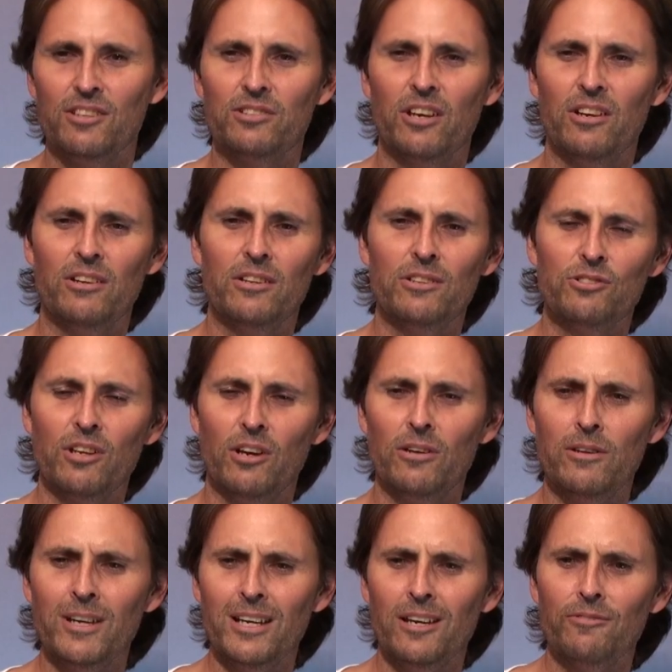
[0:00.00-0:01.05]

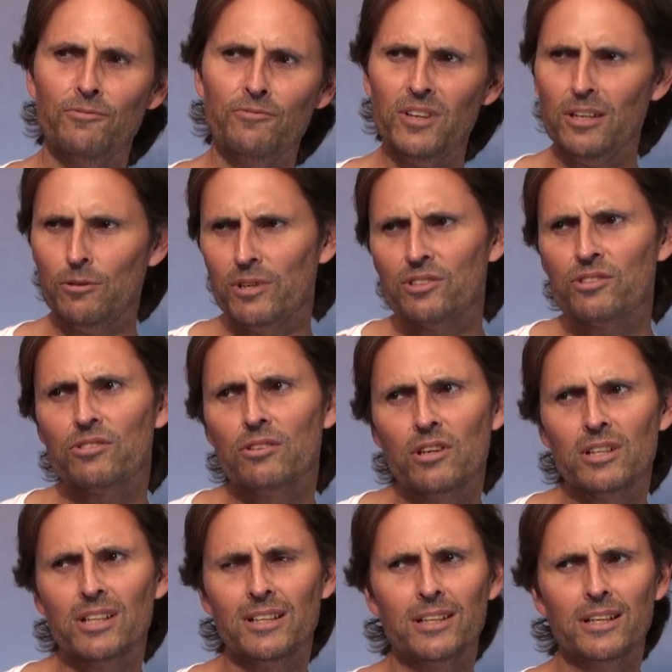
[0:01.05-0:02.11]
So fear is
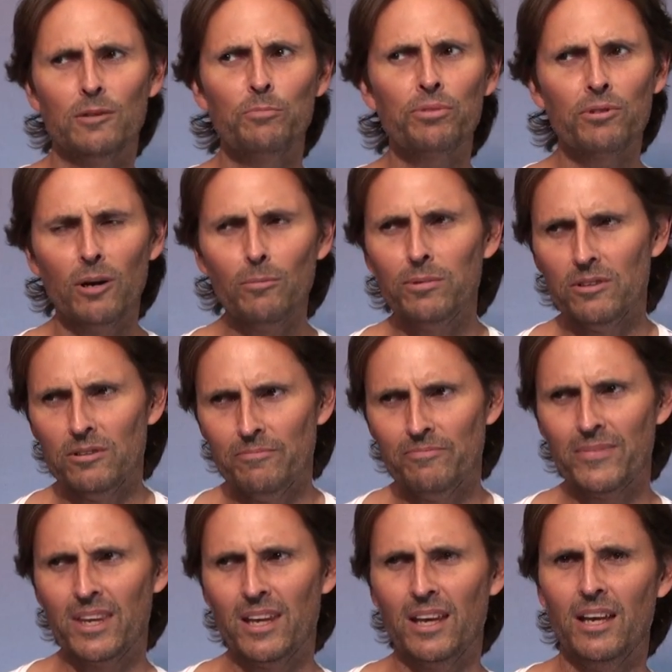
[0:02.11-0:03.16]
certainly a
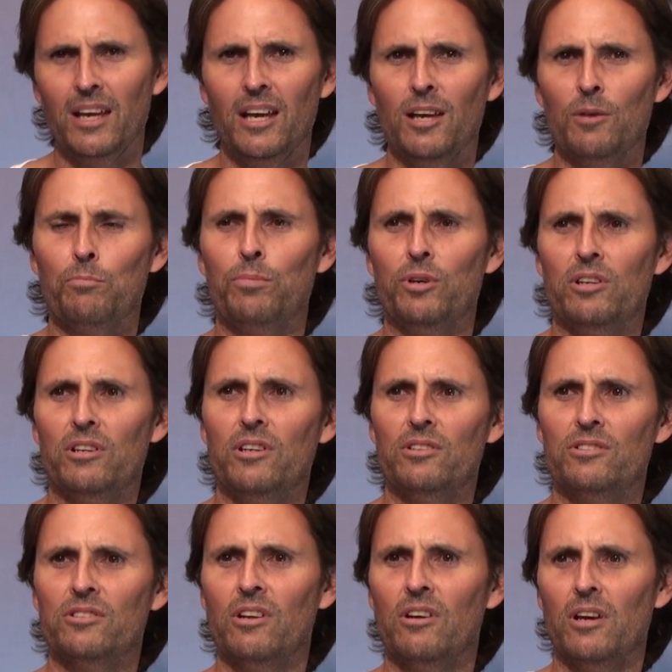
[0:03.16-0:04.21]
problem, but it
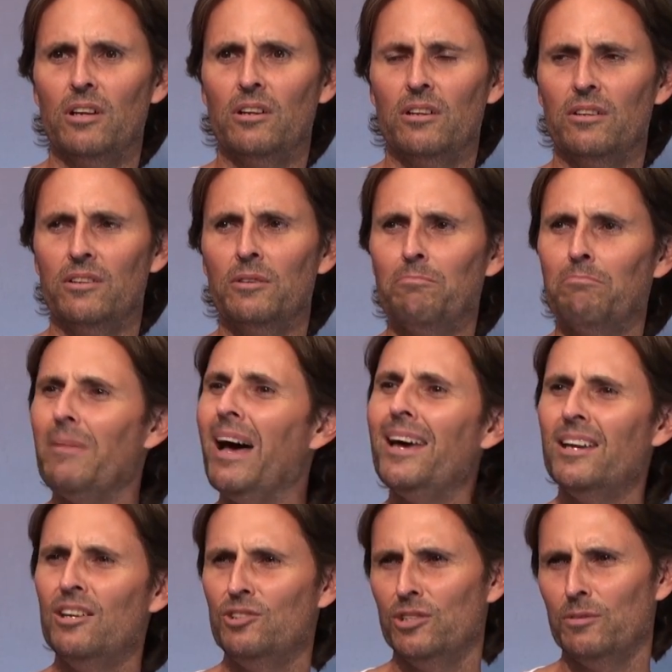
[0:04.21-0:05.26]
is not the
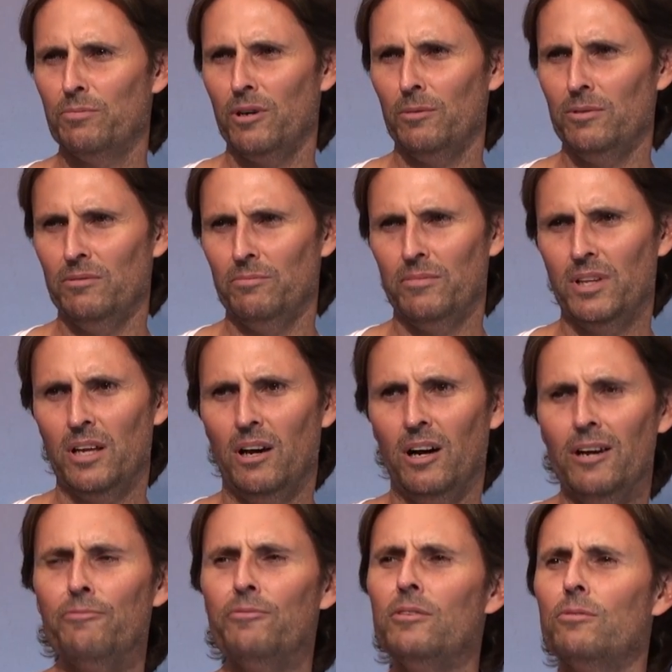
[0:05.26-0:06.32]
major problem.
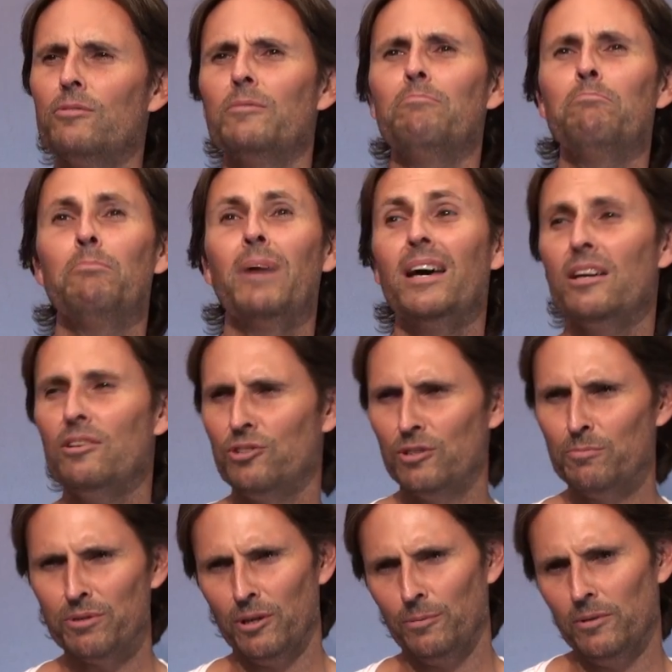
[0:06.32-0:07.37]
I feel the
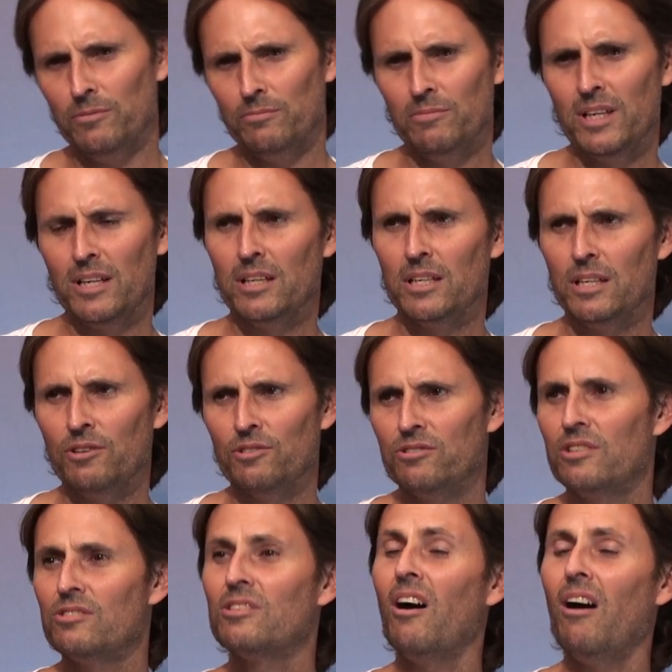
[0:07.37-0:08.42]
major problem is
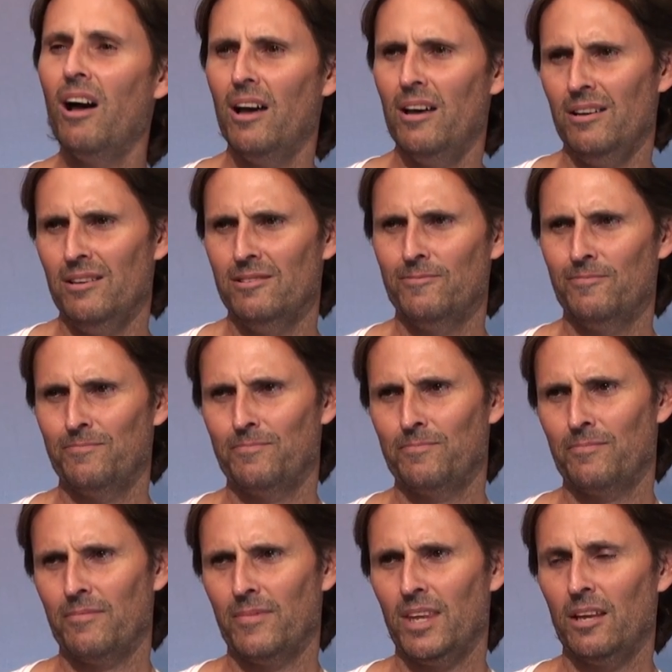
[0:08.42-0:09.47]
desire,
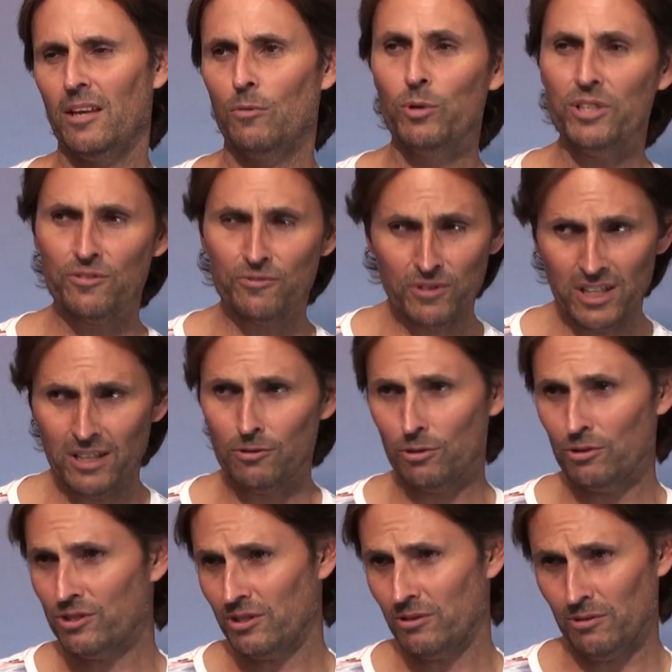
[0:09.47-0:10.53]
which
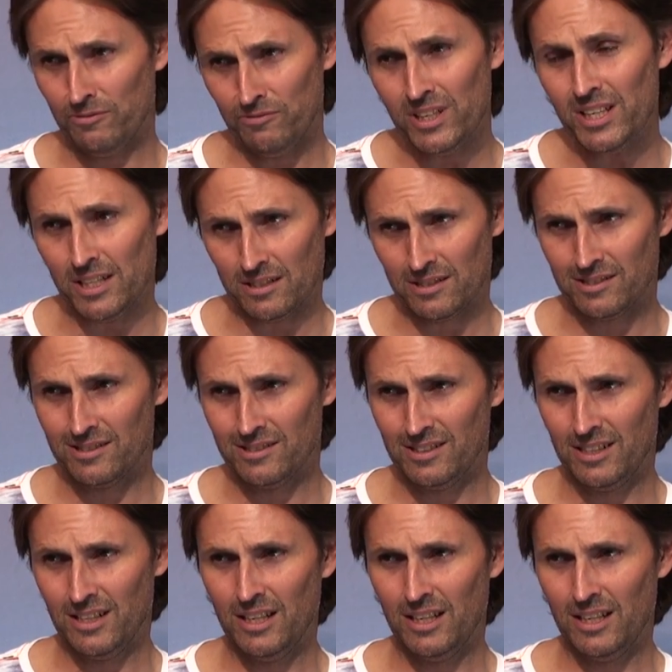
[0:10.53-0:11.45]
fear also affects.